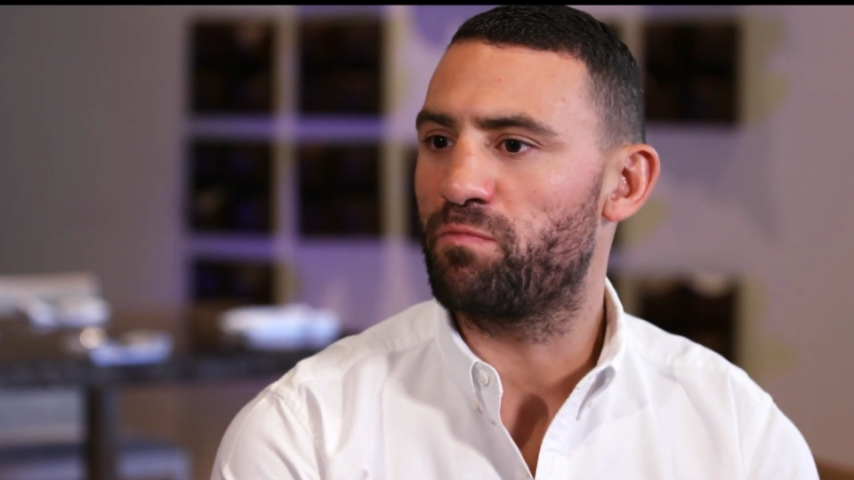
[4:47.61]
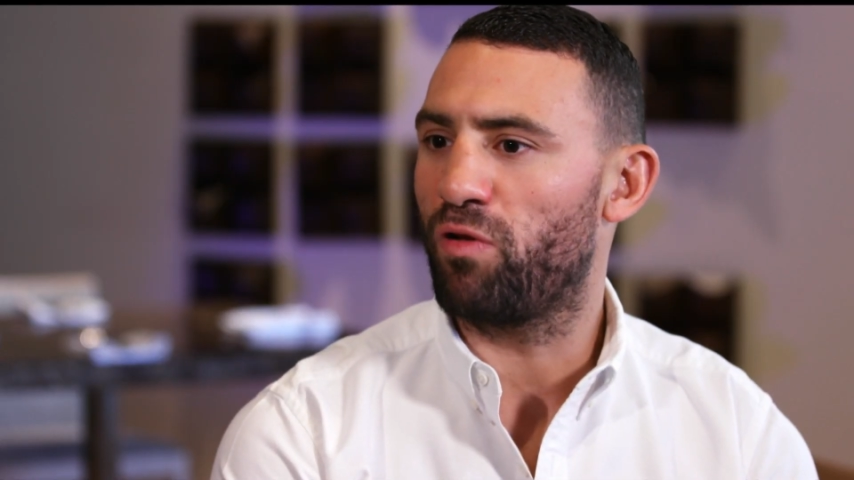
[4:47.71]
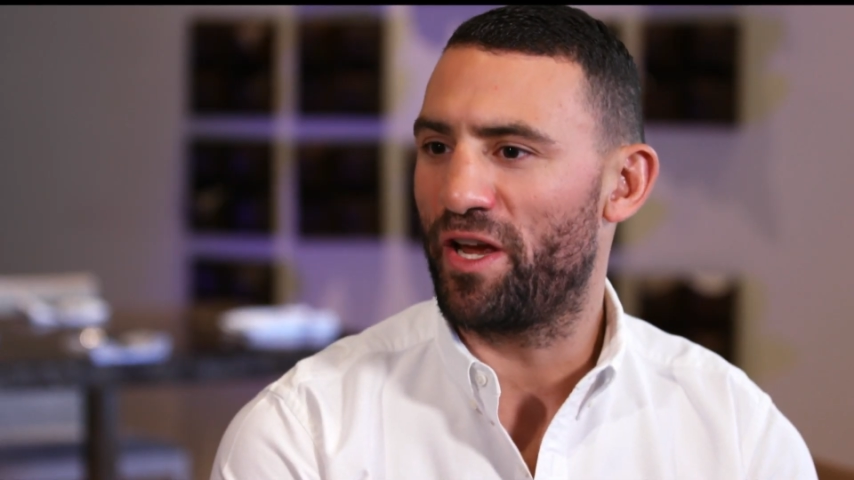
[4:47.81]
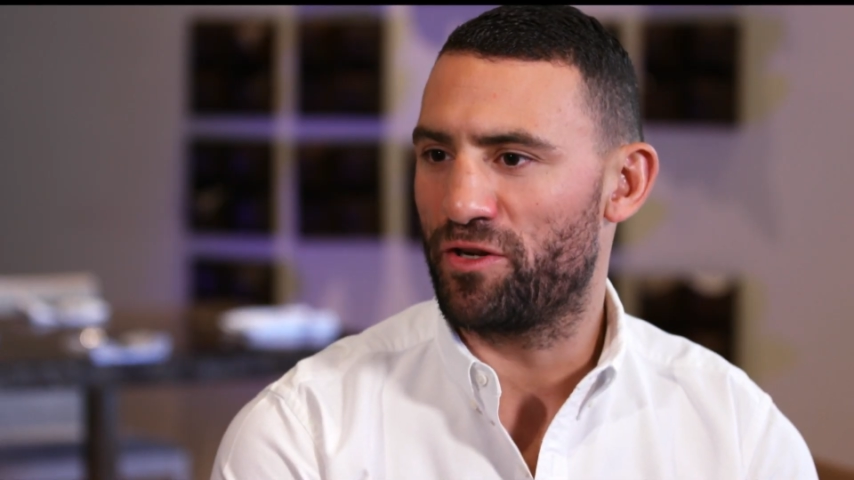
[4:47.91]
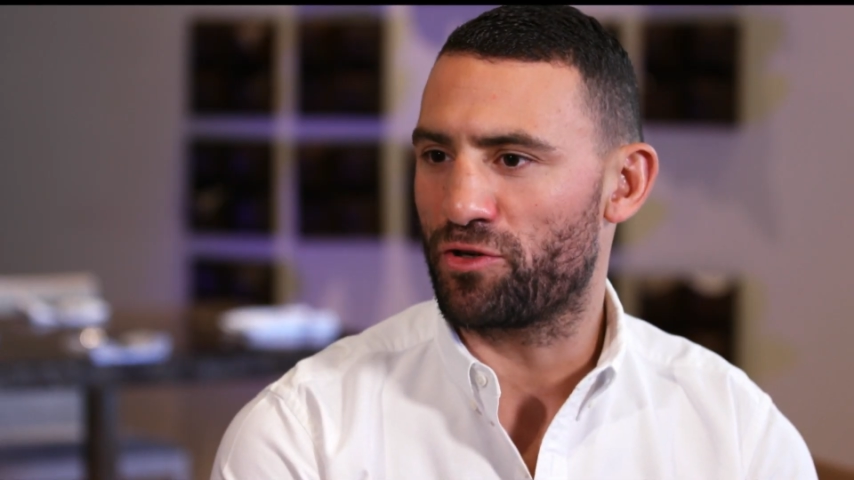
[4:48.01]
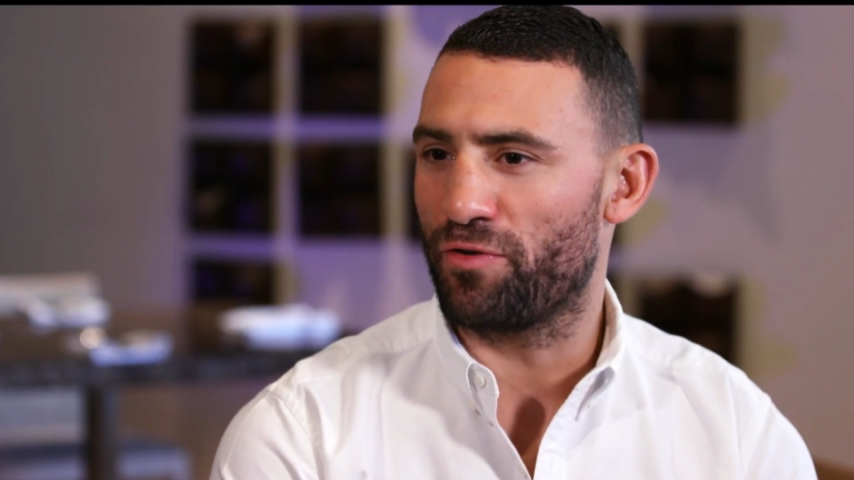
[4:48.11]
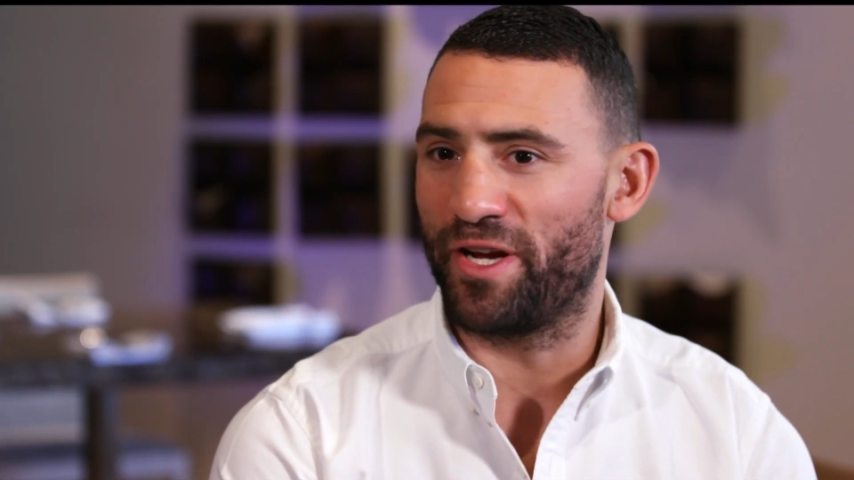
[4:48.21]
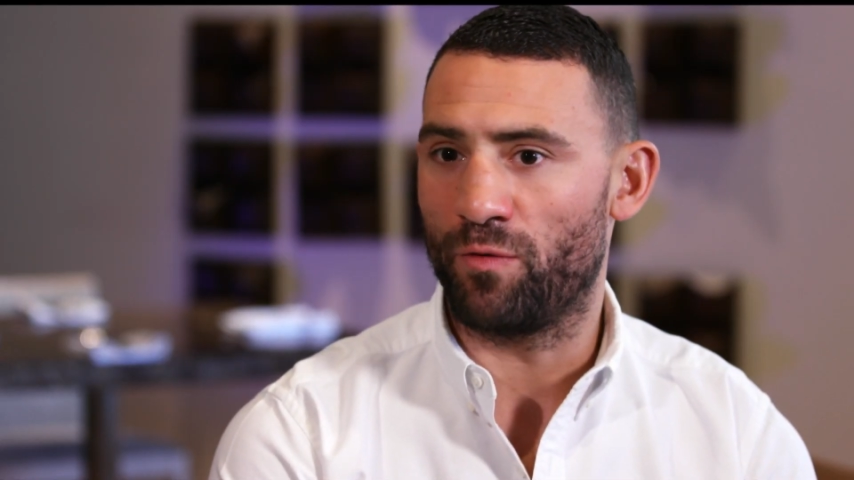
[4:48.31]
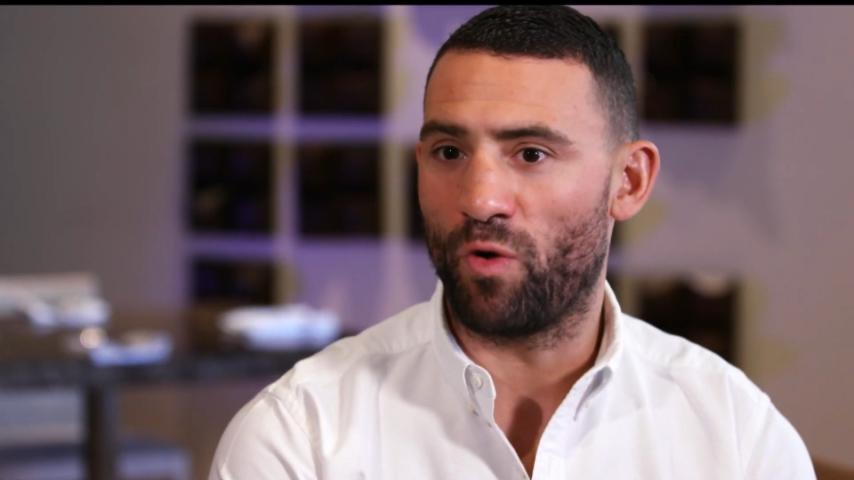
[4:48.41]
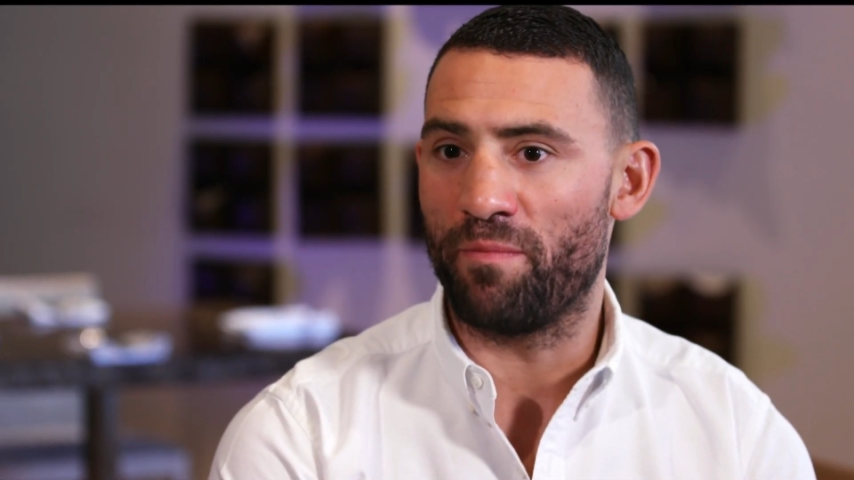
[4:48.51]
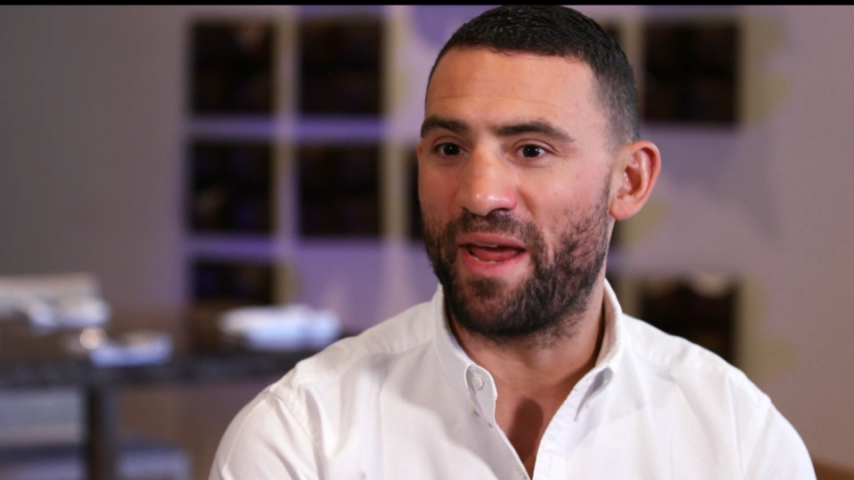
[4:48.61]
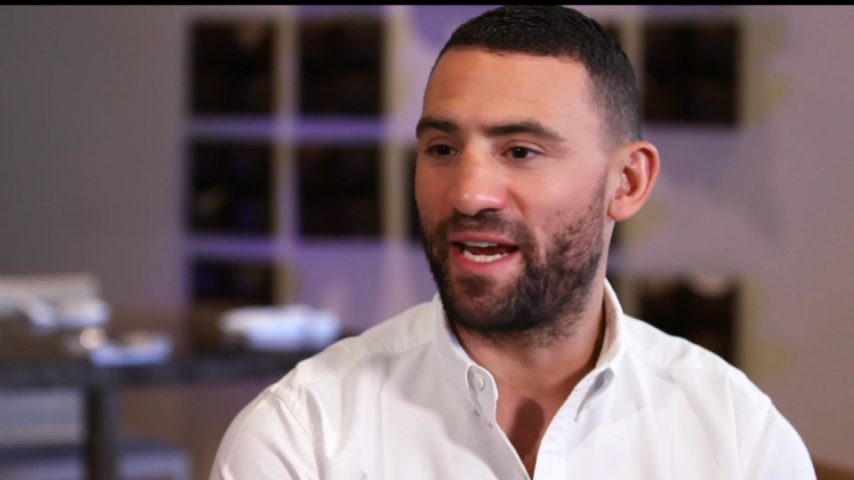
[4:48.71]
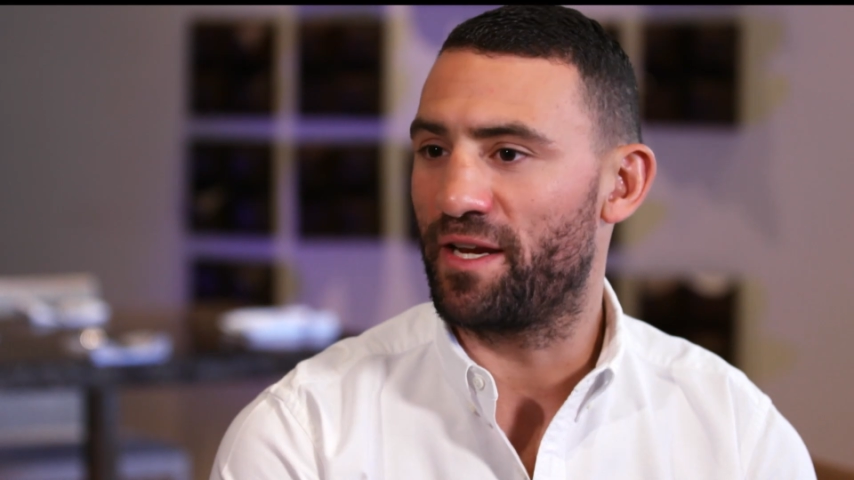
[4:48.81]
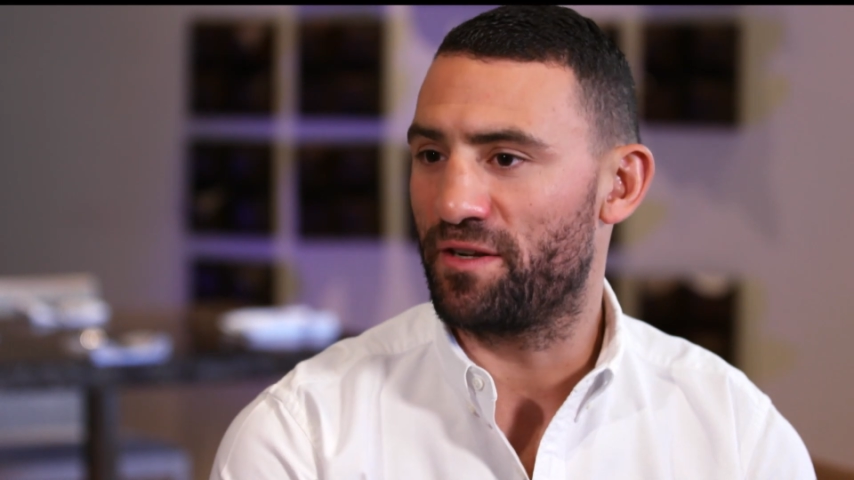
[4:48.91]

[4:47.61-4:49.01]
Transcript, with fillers: players are in when making